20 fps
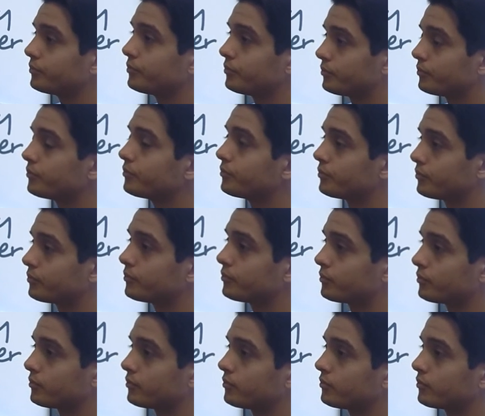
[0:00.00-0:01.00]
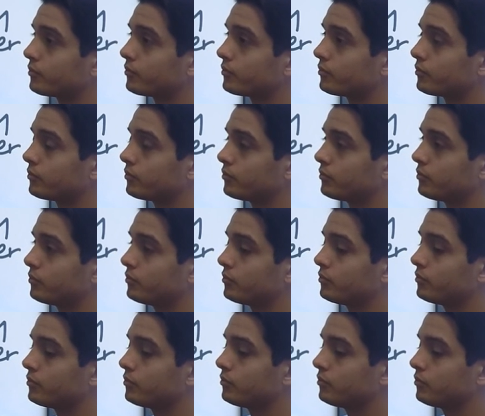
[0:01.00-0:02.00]

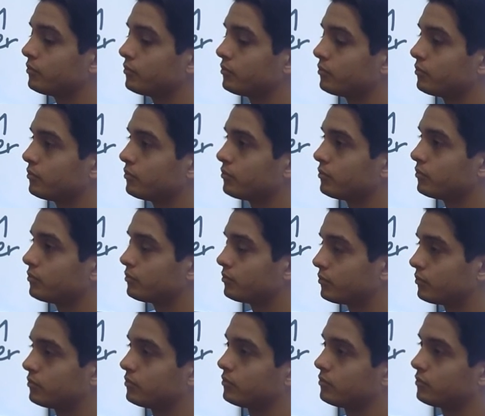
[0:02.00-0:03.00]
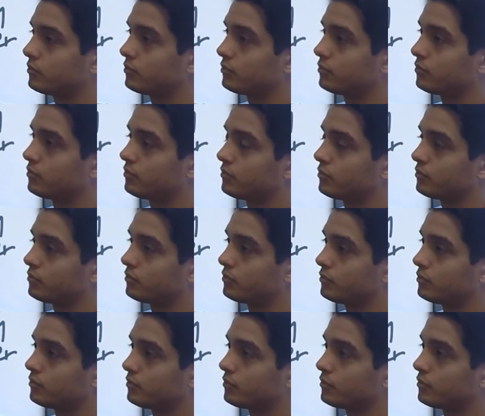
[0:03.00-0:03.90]
(silent)